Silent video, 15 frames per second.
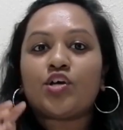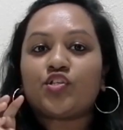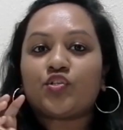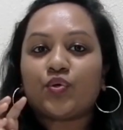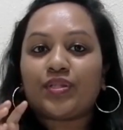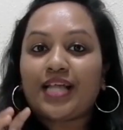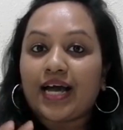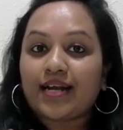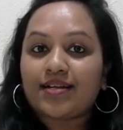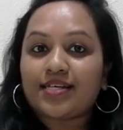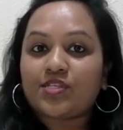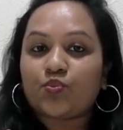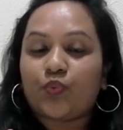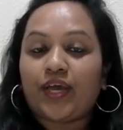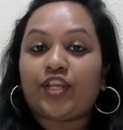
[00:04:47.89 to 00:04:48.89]
So that
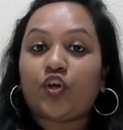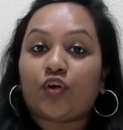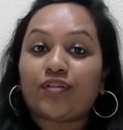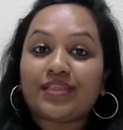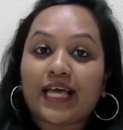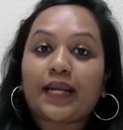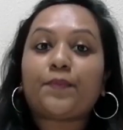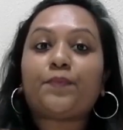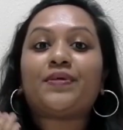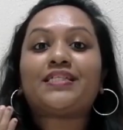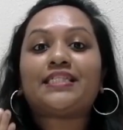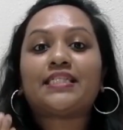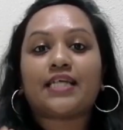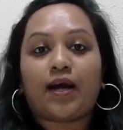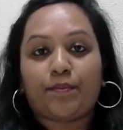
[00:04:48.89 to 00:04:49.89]
is when your
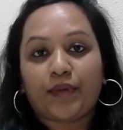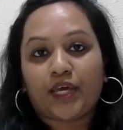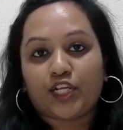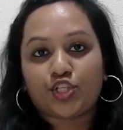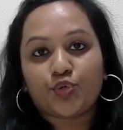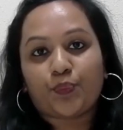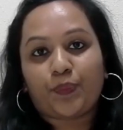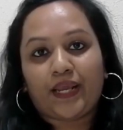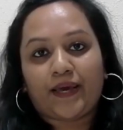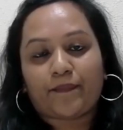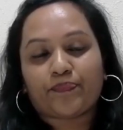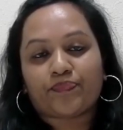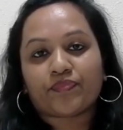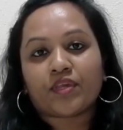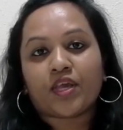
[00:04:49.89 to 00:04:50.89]
therapists come into play.